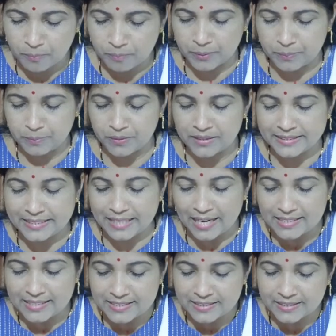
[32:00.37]
people
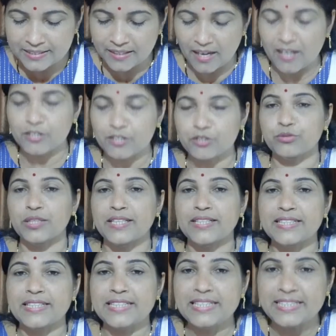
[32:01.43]
died in the earthquake
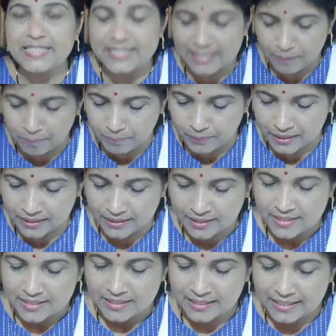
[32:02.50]
in Japan
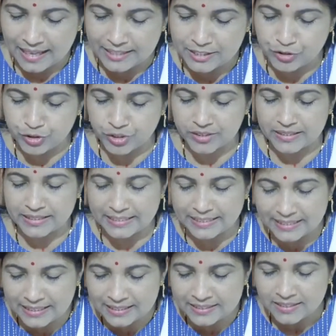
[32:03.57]
last year.
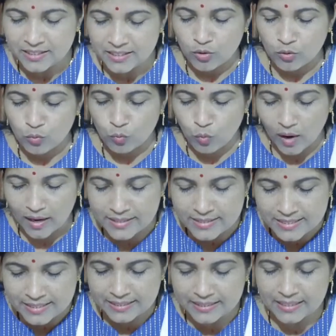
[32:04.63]
Killed, was
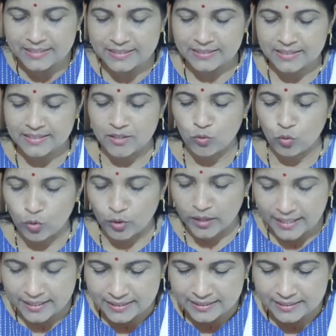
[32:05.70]
killed,
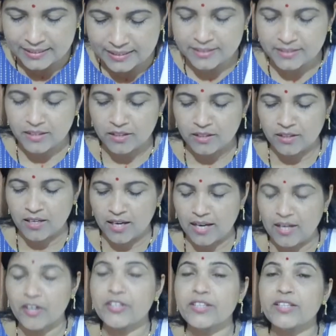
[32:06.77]
were killed,
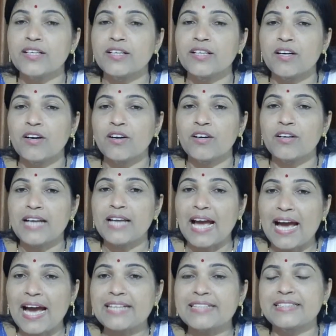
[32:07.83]
and or
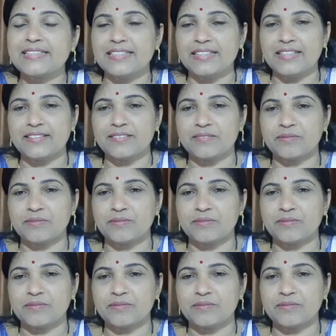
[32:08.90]
are killed.